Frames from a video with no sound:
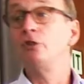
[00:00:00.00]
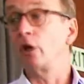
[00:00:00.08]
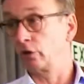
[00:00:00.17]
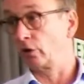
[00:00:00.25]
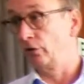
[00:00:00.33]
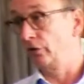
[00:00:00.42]

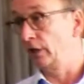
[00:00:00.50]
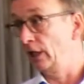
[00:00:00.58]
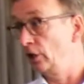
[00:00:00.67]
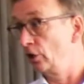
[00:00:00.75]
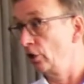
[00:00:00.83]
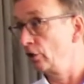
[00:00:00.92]
not
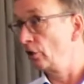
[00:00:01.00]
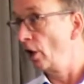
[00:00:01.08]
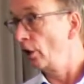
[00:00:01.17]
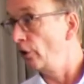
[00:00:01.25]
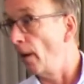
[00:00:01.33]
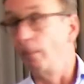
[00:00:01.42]
contagious.
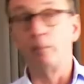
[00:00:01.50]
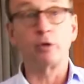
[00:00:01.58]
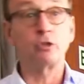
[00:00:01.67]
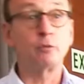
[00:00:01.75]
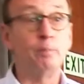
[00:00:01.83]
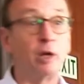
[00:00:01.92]

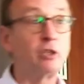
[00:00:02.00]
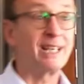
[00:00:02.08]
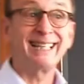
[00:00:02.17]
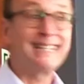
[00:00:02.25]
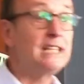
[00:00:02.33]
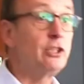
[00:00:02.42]
Numbers,
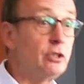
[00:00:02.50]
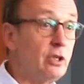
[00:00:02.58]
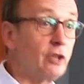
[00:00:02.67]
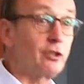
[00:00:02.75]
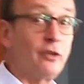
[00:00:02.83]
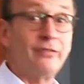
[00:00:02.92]
budget is
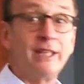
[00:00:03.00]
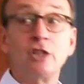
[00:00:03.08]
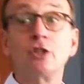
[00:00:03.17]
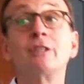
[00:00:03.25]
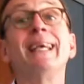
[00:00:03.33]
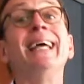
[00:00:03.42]
not
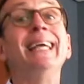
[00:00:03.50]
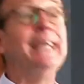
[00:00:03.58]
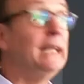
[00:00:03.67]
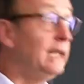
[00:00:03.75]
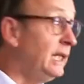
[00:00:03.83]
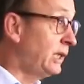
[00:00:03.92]
contagious.
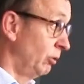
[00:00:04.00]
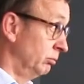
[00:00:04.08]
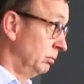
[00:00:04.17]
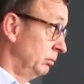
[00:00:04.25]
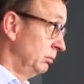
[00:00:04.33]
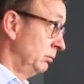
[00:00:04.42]
EQ
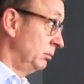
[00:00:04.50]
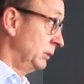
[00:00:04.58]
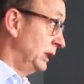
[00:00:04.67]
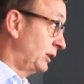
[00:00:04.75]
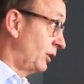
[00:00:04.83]
is